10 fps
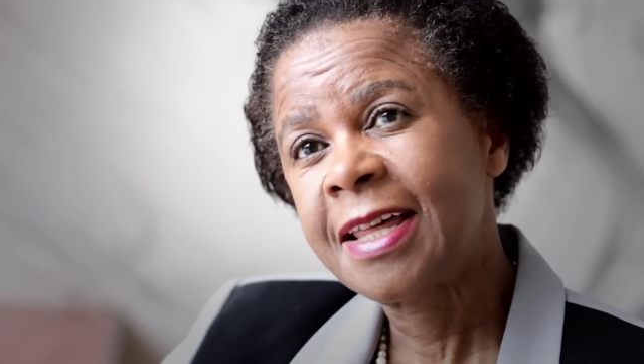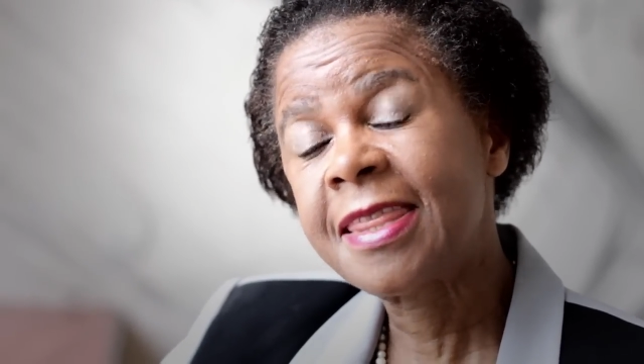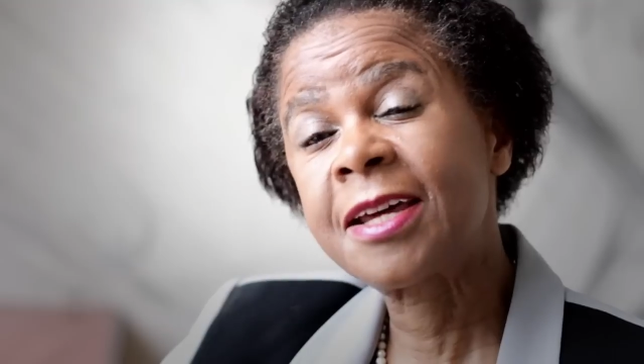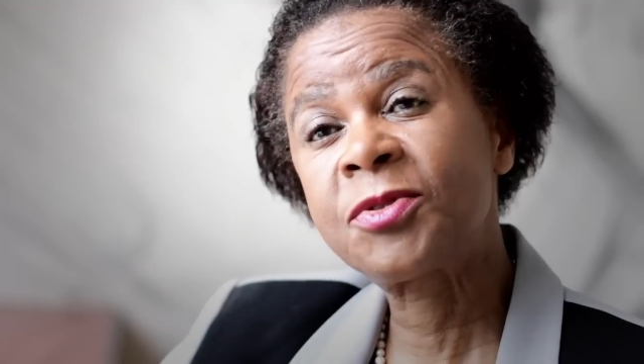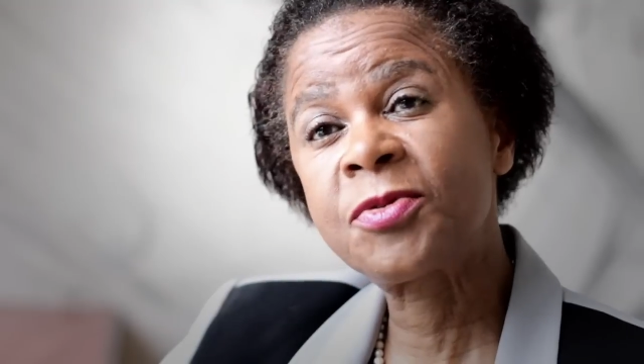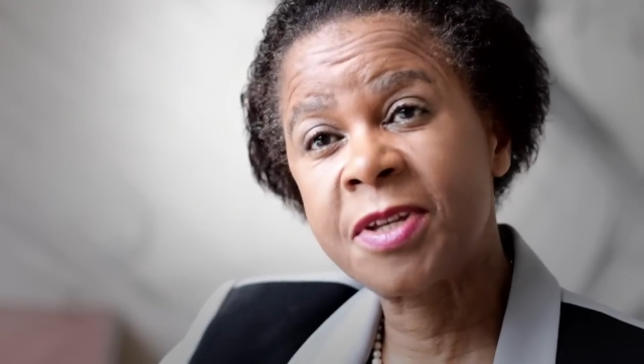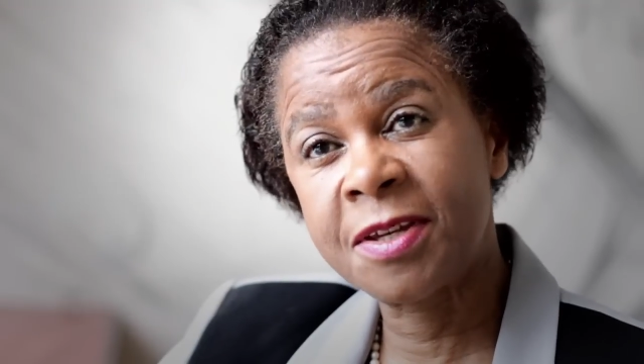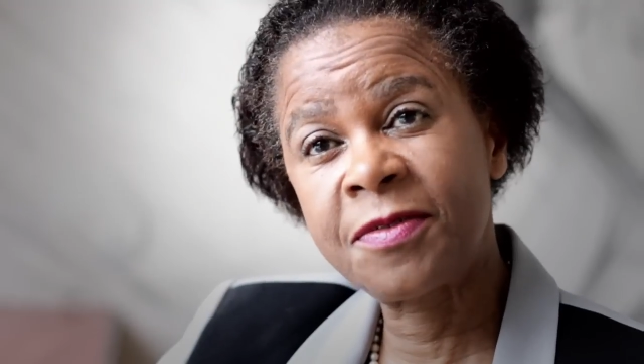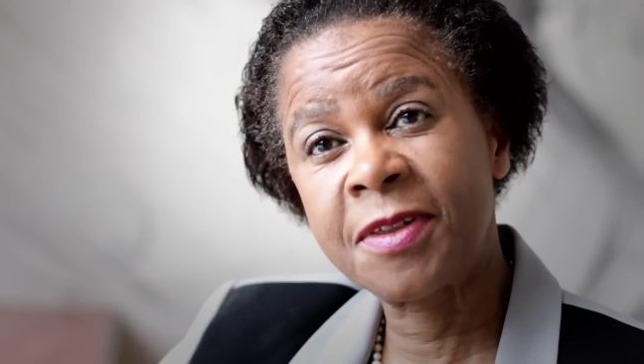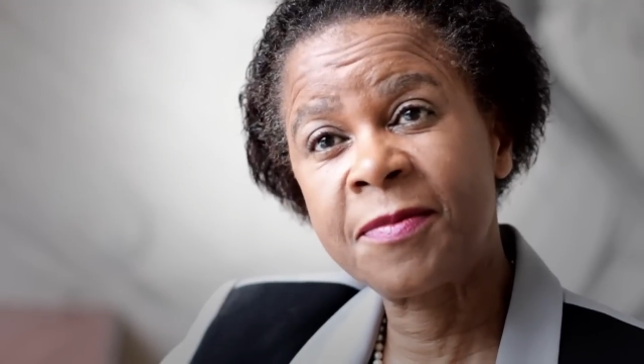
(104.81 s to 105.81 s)
than to
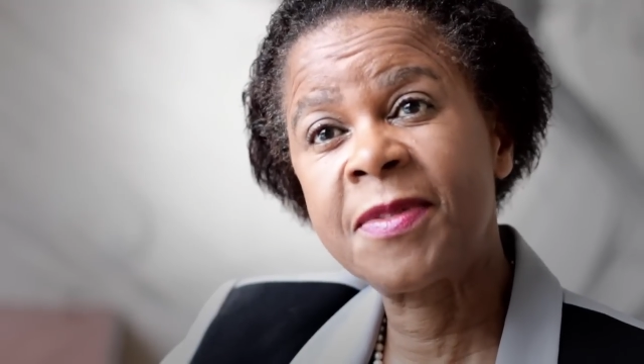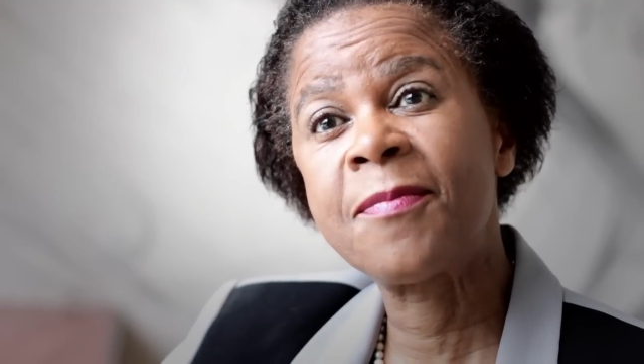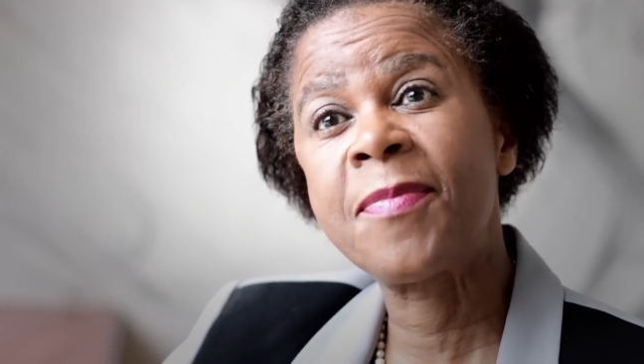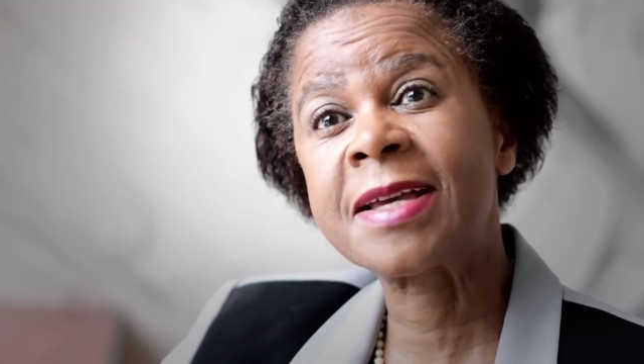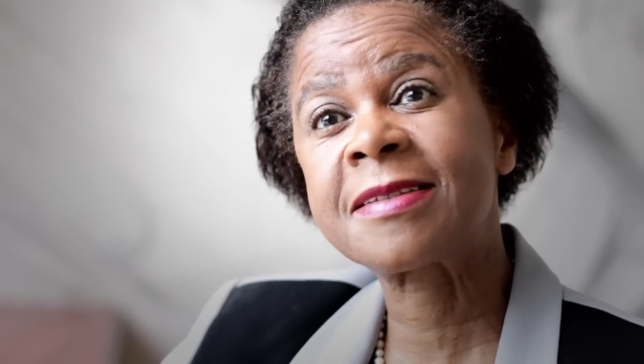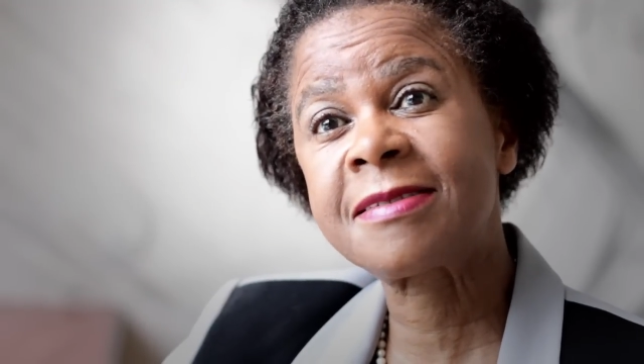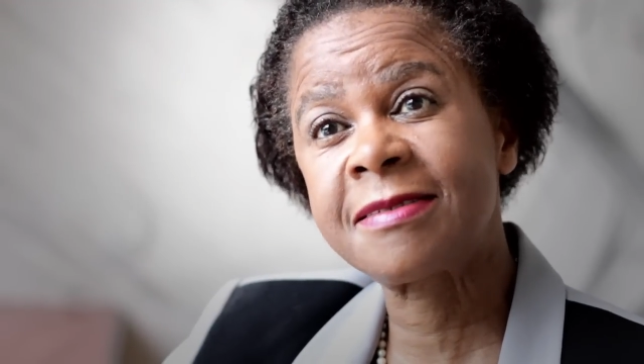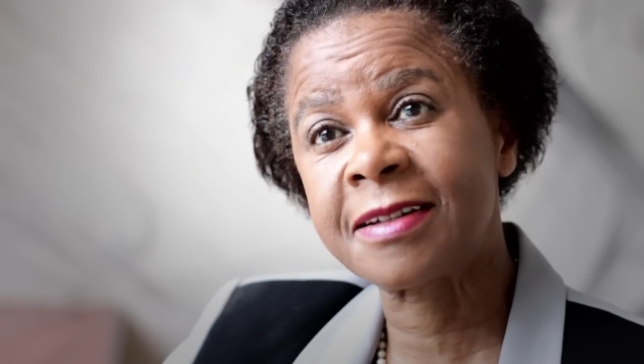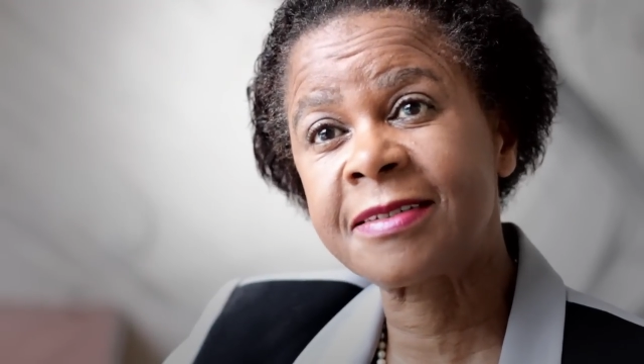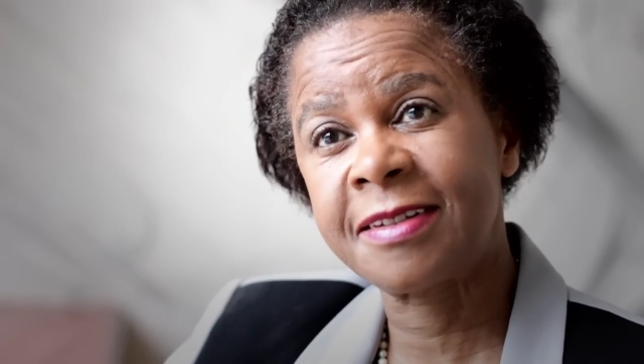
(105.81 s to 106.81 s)
give them the best
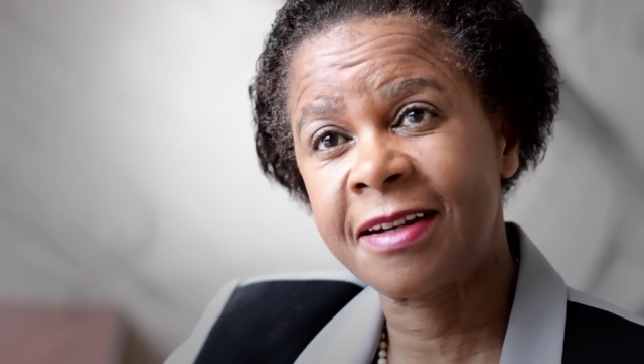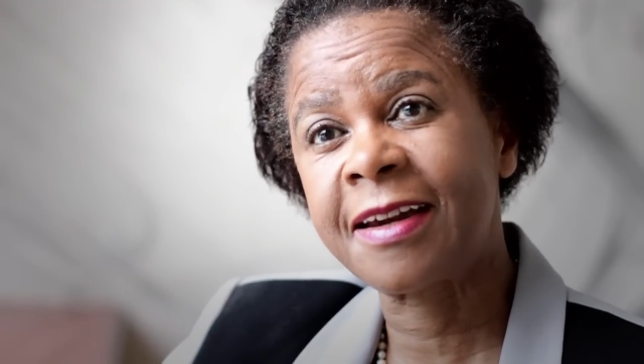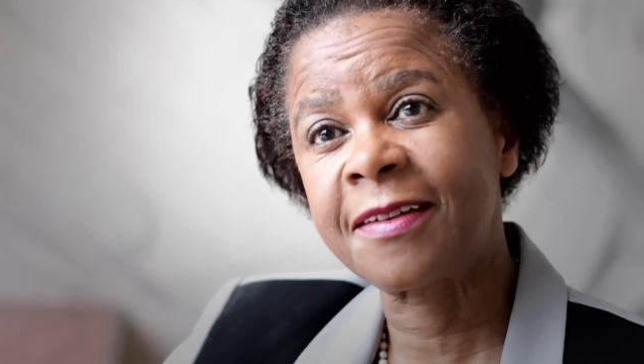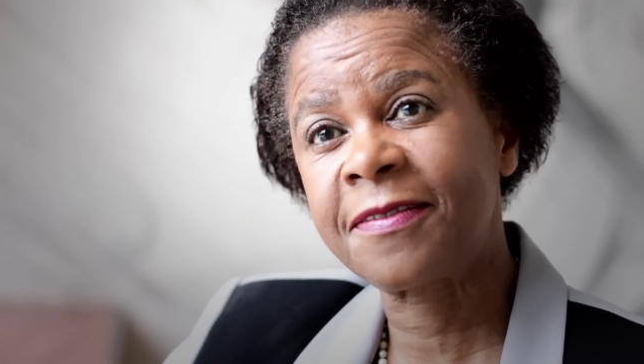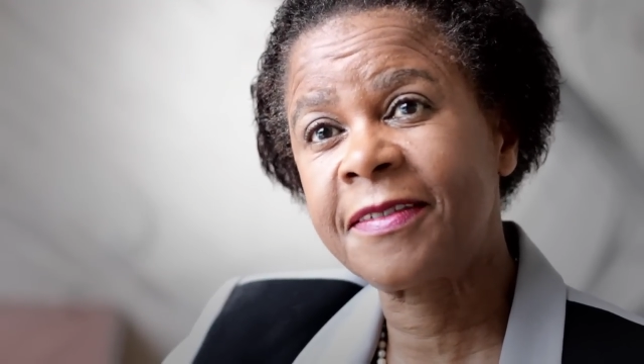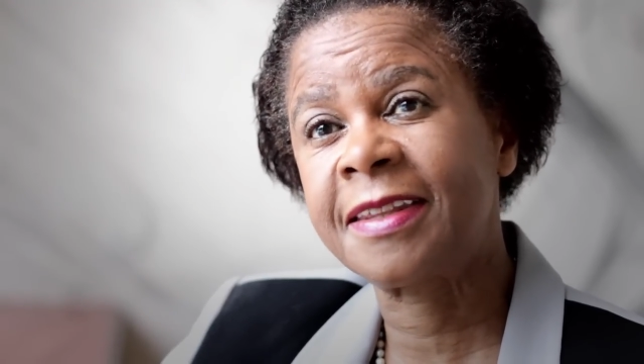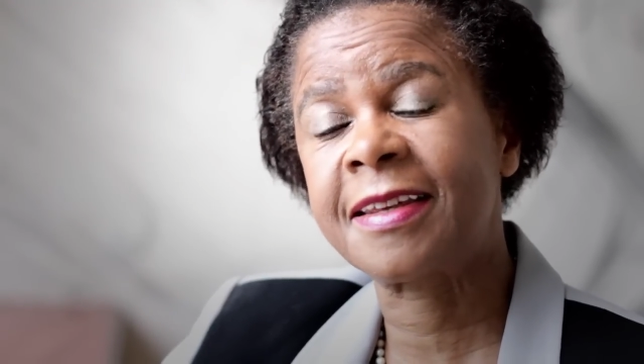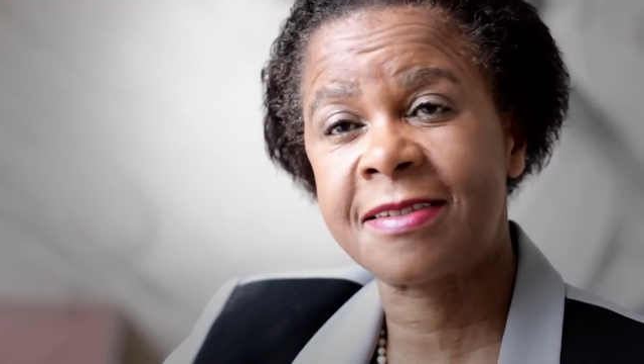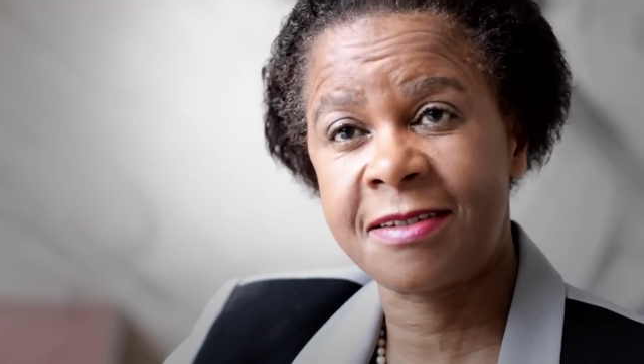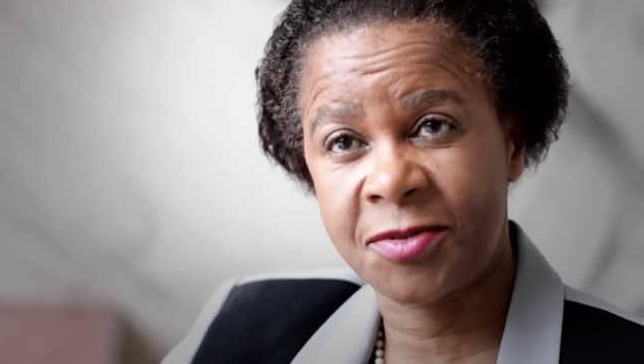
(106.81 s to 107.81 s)
start in life, and
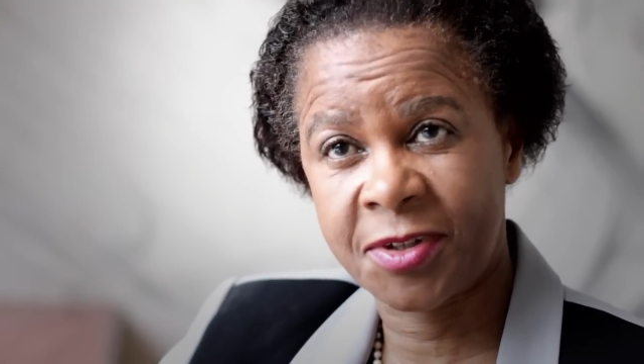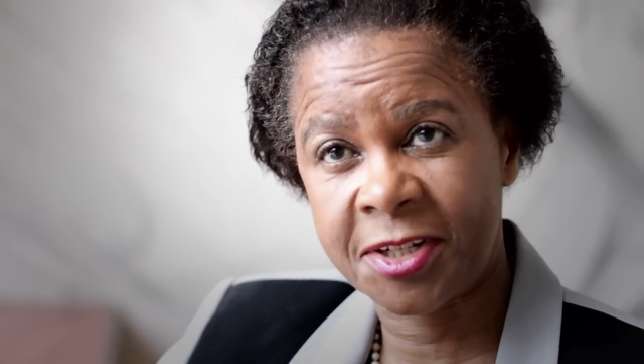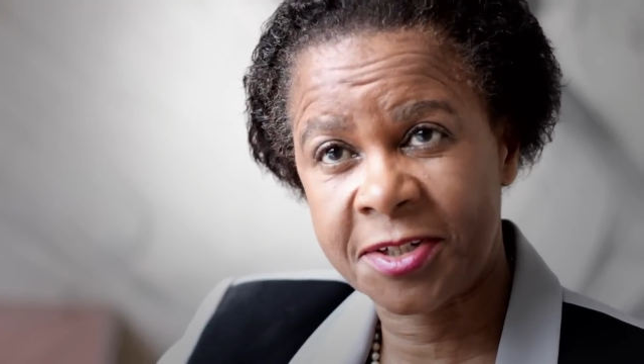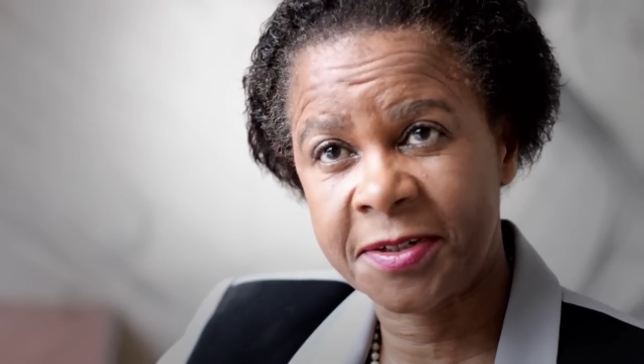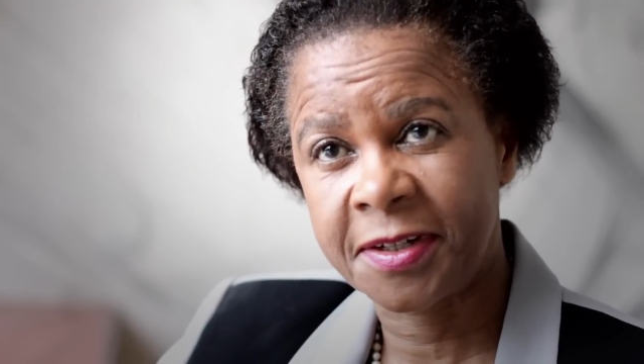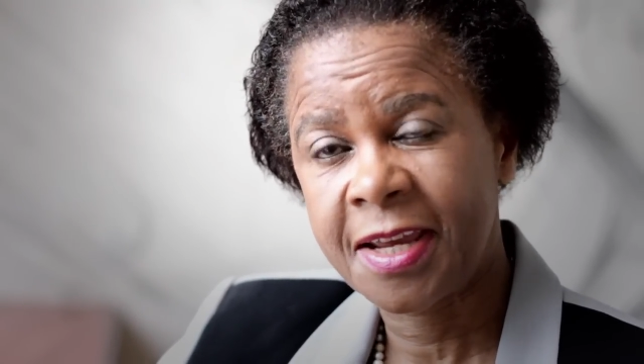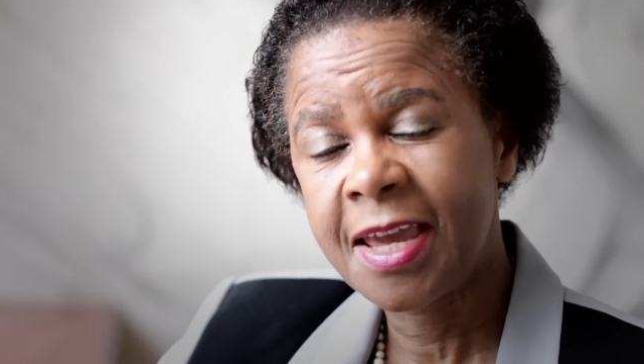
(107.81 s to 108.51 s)
that's education.